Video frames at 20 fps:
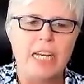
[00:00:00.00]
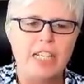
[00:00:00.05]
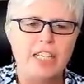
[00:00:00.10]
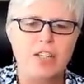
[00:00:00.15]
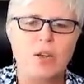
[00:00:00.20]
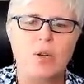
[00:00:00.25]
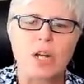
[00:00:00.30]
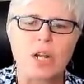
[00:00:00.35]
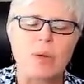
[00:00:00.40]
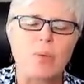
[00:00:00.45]

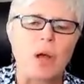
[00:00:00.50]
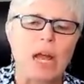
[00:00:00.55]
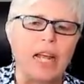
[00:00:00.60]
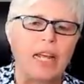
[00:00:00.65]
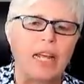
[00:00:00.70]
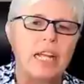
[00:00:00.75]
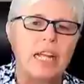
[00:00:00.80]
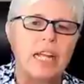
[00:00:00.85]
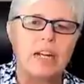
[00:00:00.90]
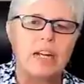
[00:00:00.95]
So
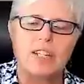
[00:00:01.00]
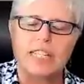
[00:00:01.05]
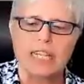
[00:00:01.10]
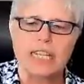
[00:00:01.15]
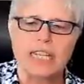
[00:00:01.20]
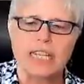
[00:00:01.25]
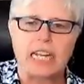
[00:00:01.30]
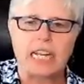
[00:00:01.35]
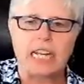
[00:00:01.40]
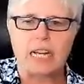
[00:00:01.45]
anyway, here's
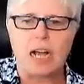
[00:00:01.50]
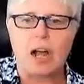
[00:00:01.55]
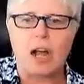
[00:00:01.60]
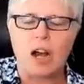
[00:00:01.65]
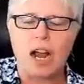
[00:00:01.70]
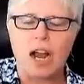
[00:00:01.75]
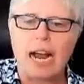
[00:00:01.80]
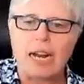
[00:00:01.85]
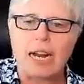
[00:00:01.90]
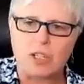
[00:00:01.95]
the thing:
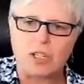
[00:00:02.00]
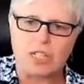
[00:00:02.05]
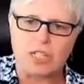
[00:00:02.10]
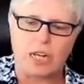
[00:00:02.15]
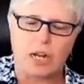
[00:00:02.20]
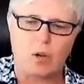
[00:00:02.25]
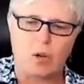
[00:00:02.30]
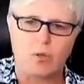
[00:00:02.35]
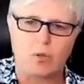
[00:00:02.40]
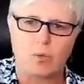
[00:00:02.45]
our higher
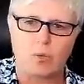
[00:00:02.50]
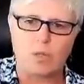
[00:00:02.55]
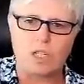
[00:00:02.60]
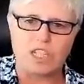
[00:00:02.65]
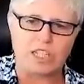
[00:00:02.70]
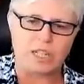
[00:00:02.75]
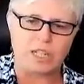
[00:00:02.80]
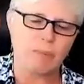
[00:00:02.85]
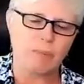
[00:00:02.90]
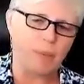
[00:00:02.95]
self,
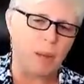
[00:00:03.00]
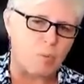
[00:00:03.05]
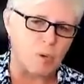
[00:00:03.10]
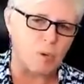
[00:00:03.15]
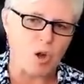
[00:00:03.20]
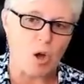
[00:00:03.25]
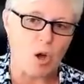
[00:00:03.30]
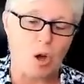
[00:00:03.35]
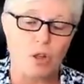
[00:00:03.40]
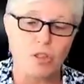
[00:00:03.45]
which some
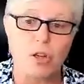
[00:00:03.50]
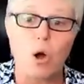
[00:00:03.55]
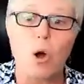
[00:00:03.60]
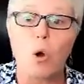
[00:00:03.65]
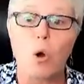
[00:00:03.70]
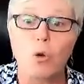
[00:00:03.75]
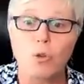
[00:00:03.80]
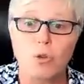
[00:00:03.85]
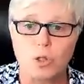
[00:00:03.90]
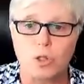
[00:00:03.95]
people call the
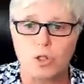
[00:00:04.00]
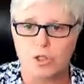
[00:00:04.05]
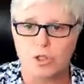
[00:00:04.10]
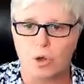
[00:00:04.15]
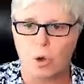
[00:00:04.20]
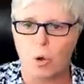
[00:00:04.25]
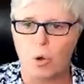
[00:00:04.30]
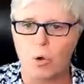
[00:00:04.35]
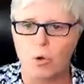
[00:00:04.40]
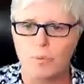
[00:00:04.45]

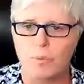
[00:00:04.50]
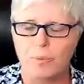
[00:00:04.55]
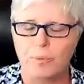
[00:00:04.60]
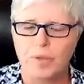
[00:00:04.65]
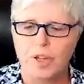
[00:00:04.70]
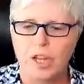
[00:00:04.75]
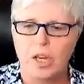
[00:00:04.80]
oversoul